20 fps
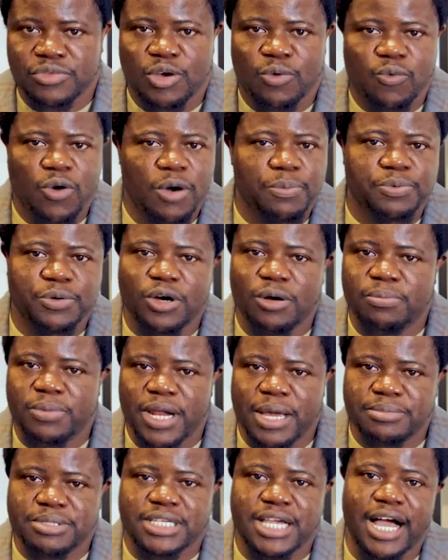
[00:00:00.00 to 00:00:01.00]
What
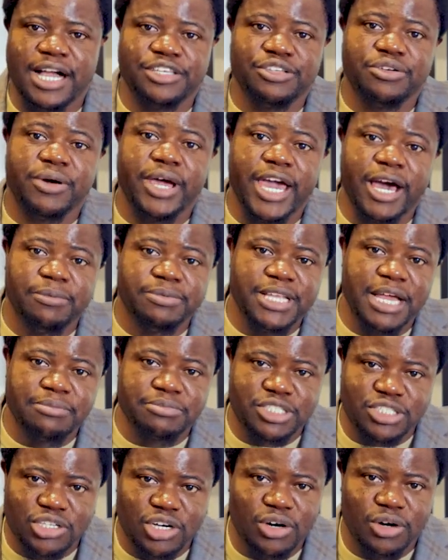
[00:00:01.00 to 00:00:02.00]
problems can you help them
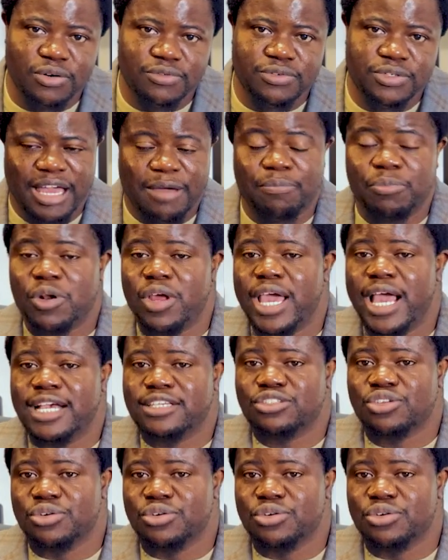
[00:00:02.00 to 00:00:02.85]
solve? Employers